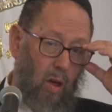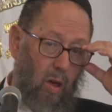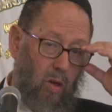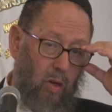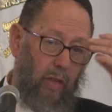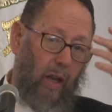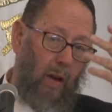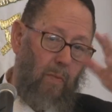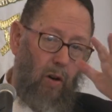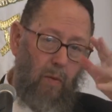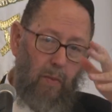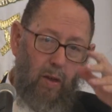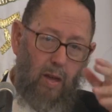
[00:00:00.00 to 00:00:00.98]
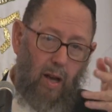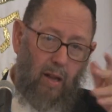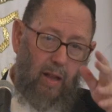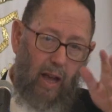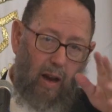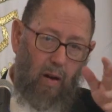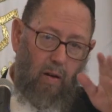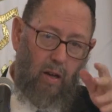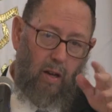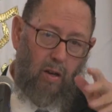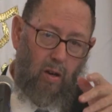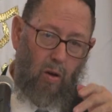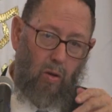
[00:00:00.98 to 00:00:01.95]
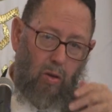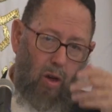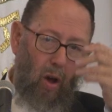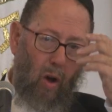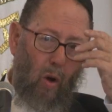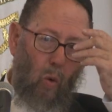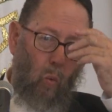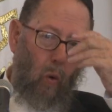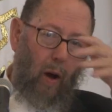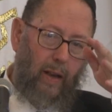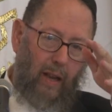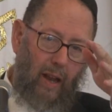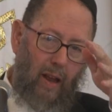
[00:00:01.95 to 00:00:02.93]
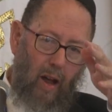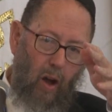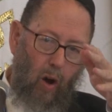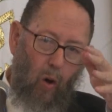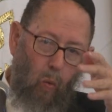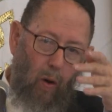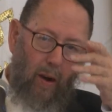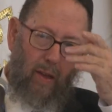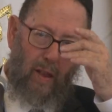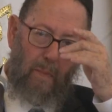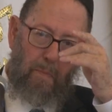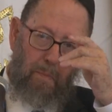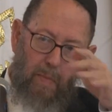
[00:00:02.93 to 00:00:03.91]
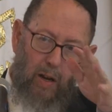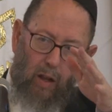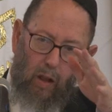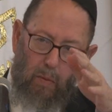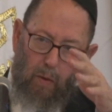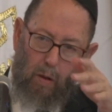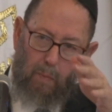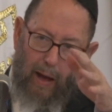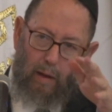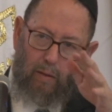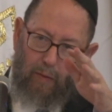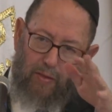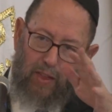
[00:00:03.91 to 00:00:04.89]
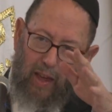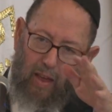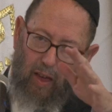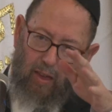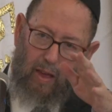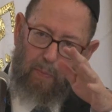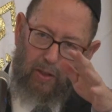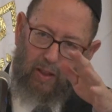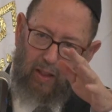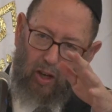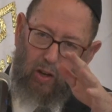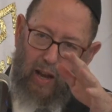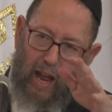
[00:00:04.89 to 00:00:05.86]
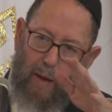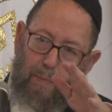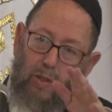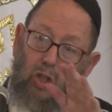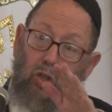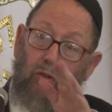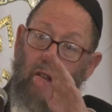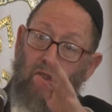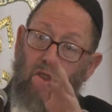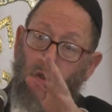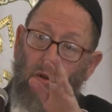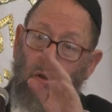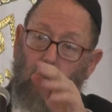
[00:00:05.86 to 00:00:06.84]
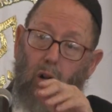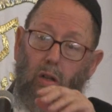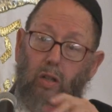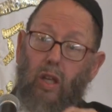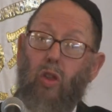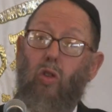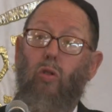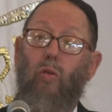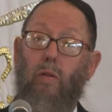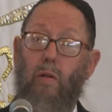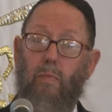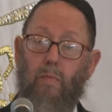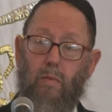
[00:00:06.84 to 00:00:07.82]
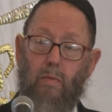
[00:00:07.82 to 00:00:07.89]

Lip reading: So the Gemara in Masechta Erechin knows what is the minimum amount of something that could happen to you that's still called Yisurim.